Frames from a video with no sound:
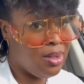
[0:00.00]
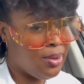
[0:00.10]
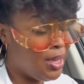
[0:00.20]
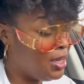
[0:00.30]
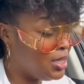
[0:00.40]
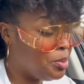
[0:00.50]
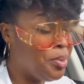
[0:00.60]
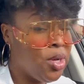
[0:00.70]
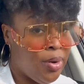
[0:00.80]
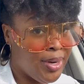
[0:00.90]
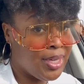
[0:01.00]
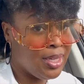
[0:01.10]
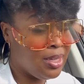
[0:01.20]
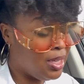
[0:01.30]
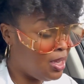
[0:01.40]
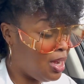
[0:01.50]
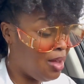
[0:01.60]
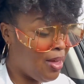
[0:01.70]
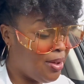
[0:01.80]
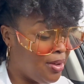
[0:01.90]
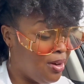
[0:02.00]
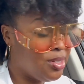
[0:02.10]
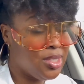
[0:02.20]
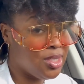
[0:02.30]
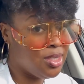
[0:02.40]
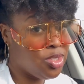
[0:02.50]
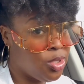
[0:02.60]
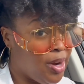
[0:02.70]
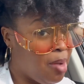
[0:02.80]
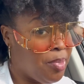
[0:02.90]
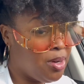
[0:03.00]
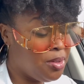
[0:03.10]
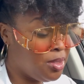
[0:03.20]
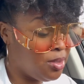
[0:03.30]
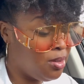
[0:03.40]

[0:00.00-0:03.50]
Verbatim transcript: okay this purity and y'all out here just trapping on the